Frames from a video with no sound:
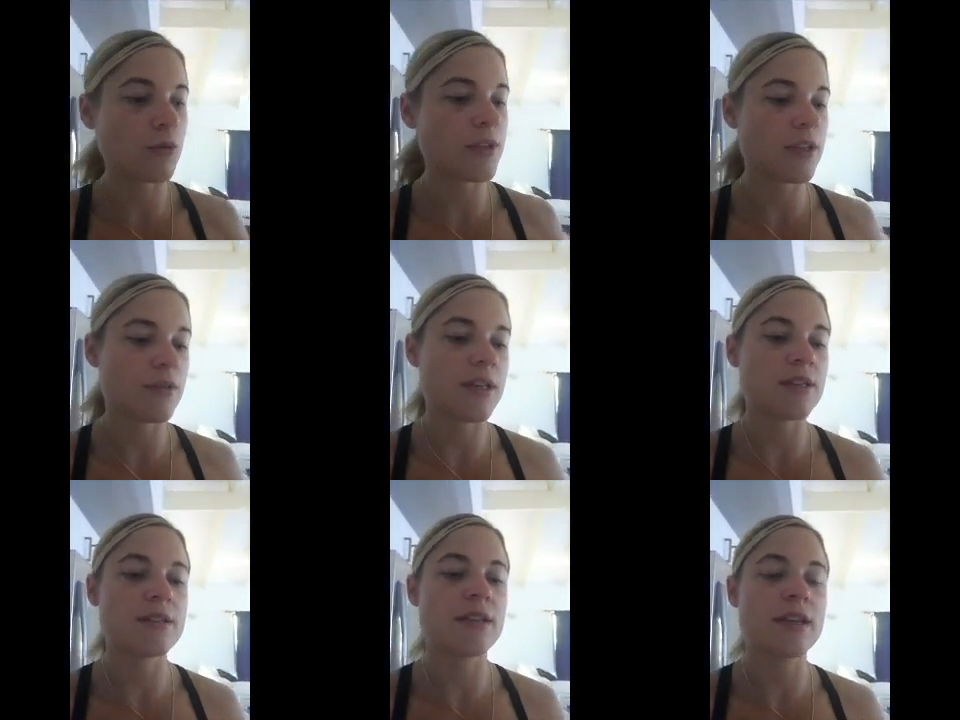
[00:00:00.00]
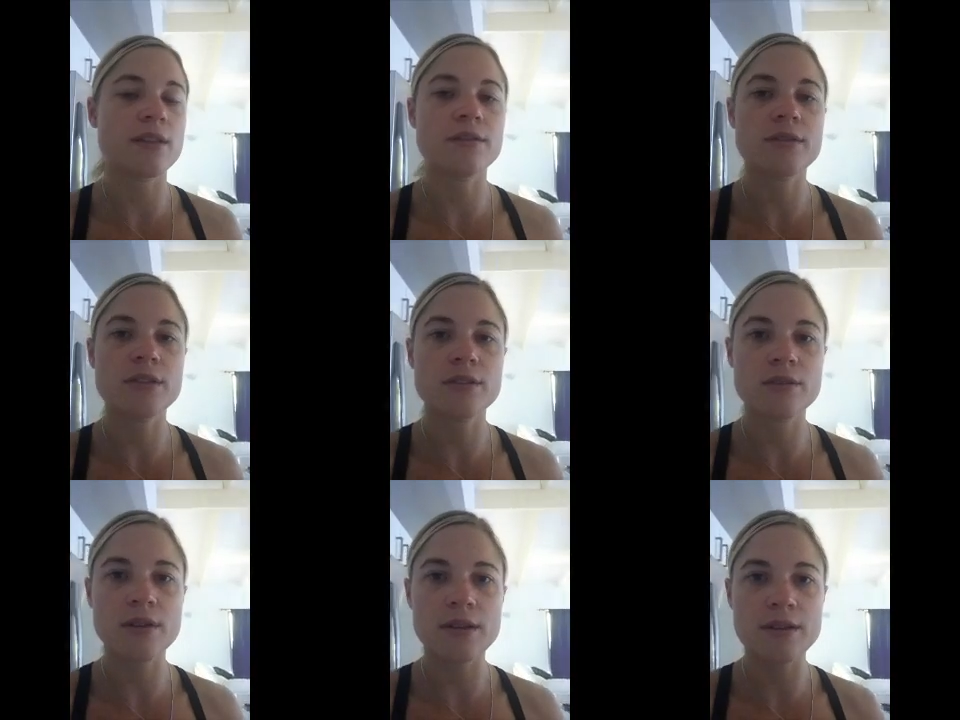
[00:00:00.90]
All the ingredients together,
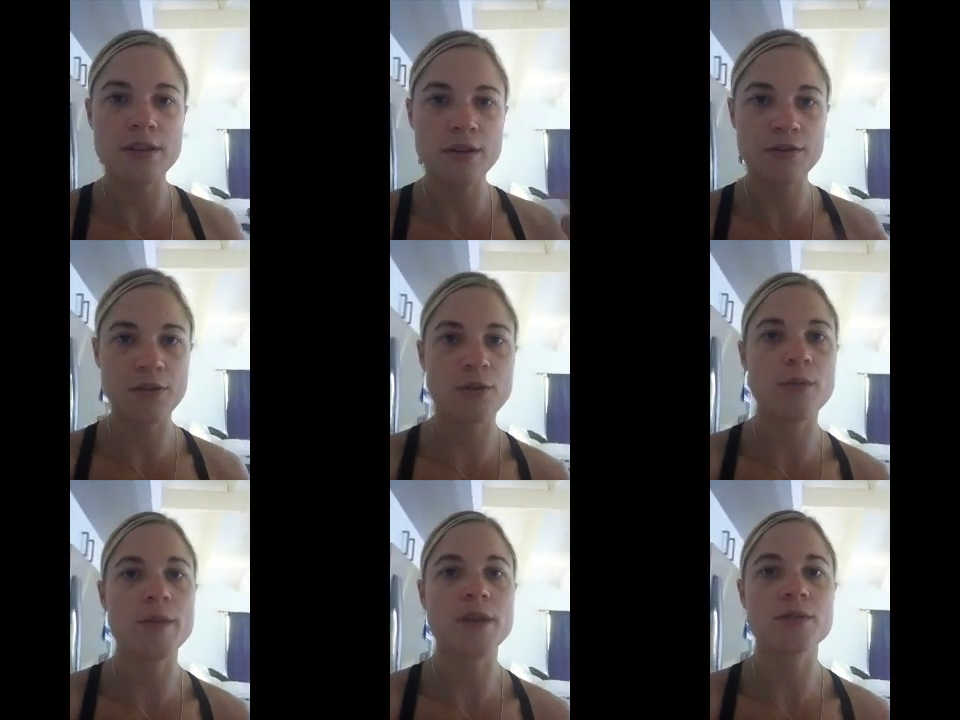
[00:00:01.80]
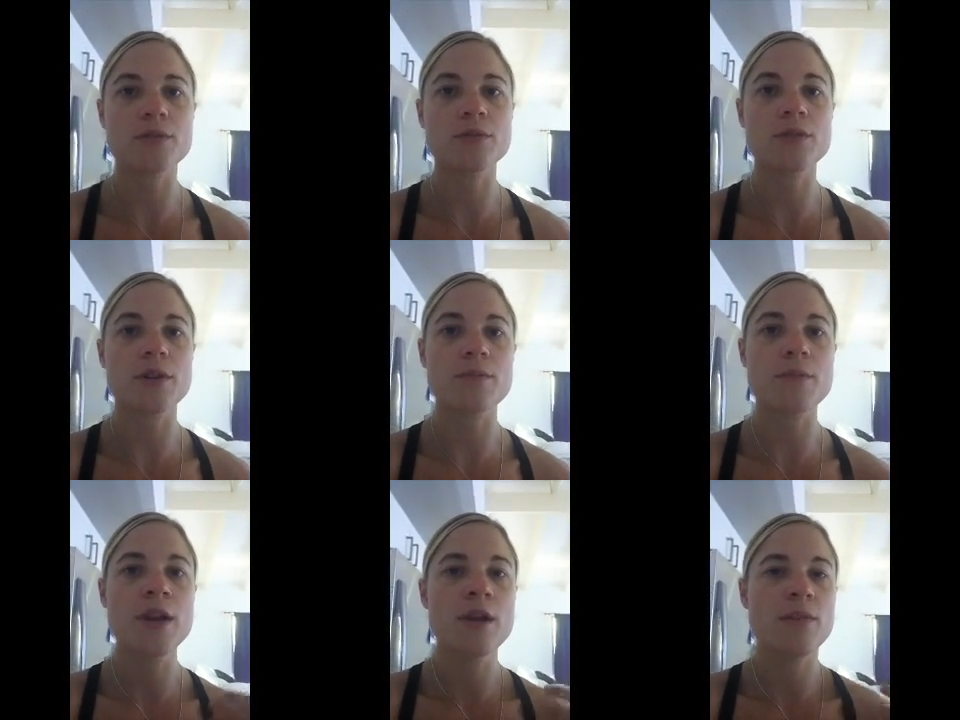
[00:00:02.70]
it's going to fuel my muscles.
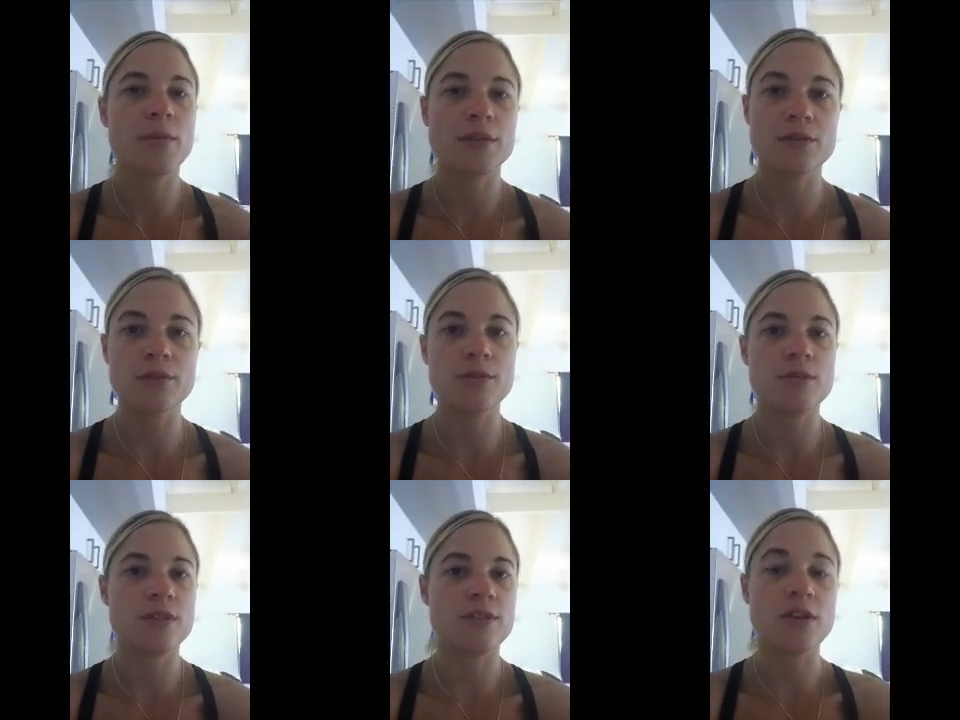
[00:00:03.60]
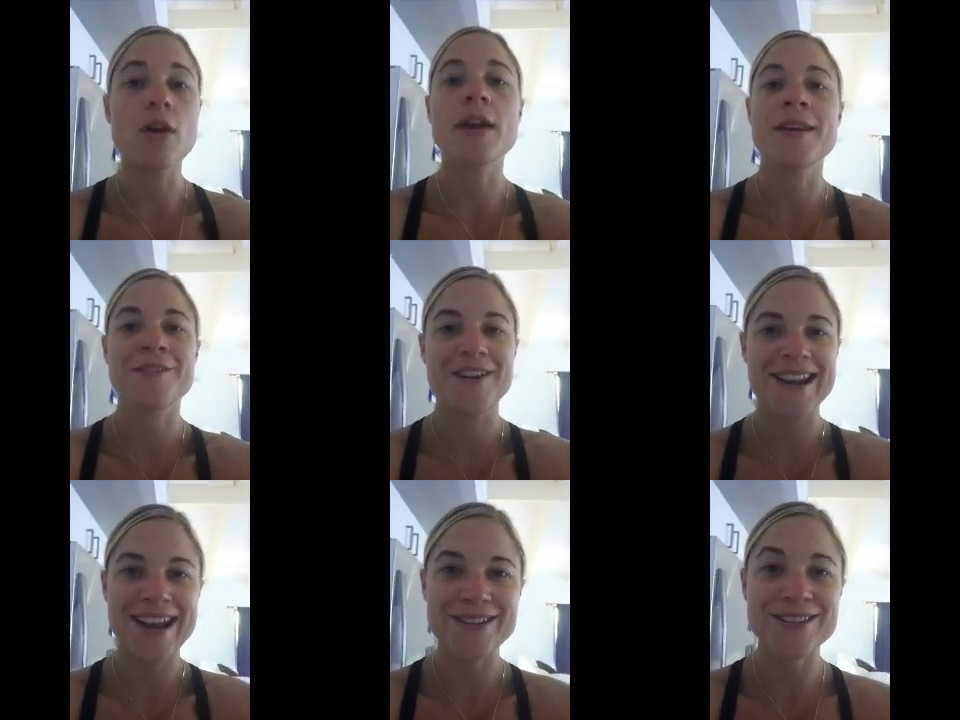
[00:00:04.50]
My muscles are just dying
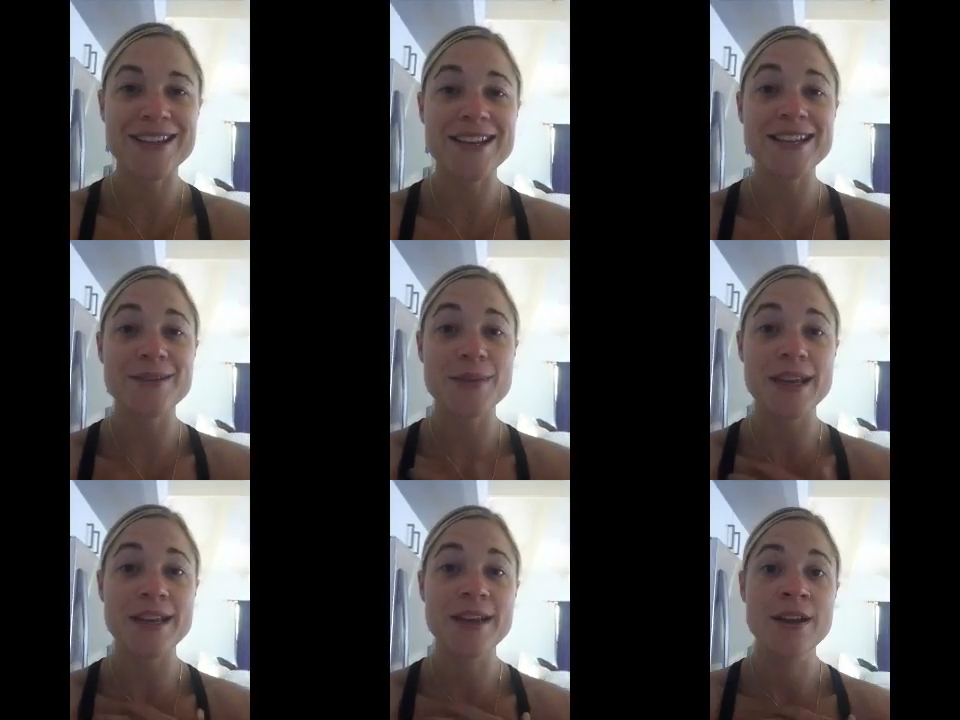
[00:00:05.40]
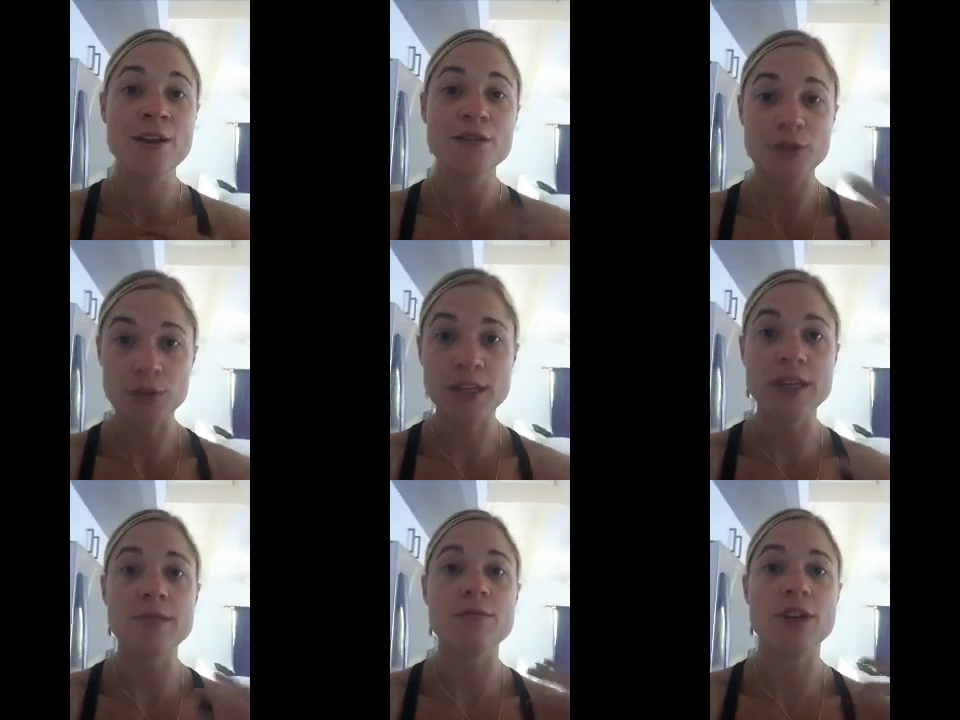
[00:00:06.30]
right now, so they need to be fueled, they
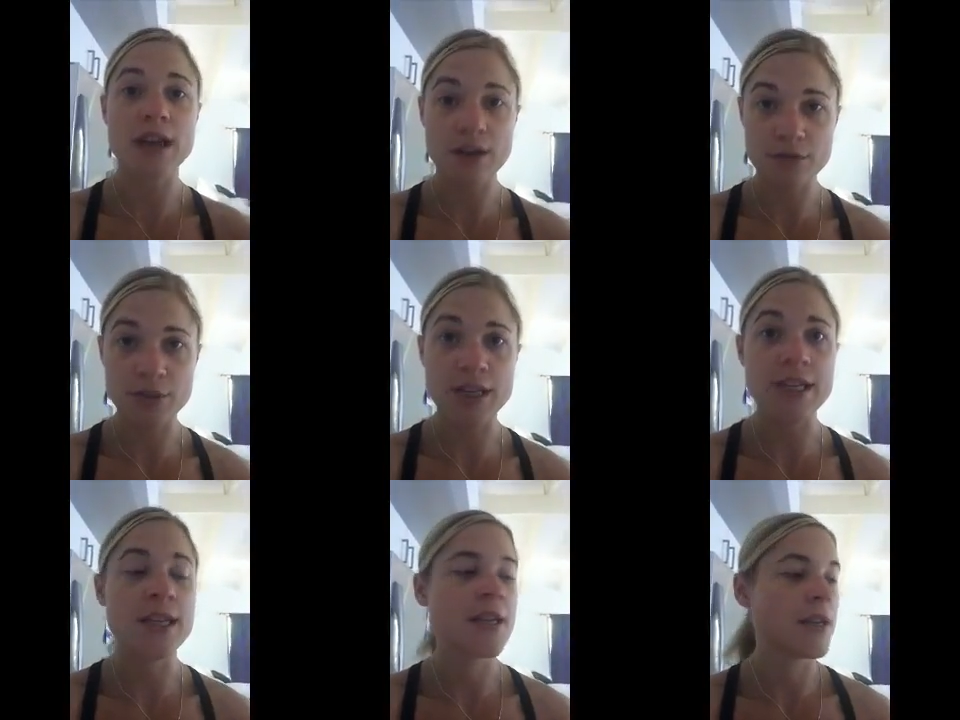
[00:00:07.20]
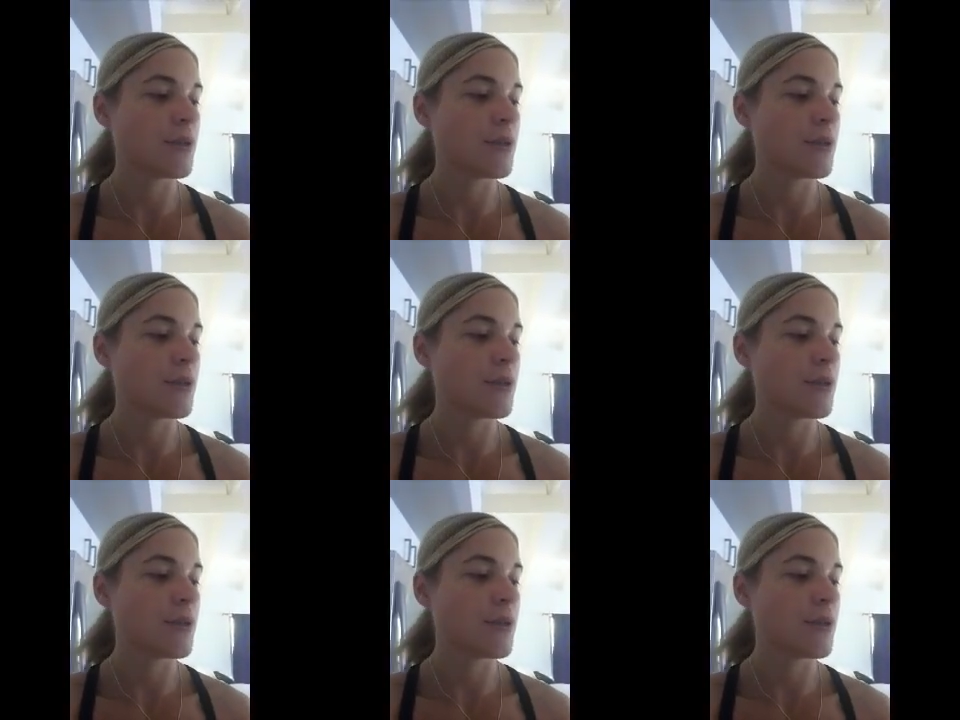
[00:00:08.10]
need recovery.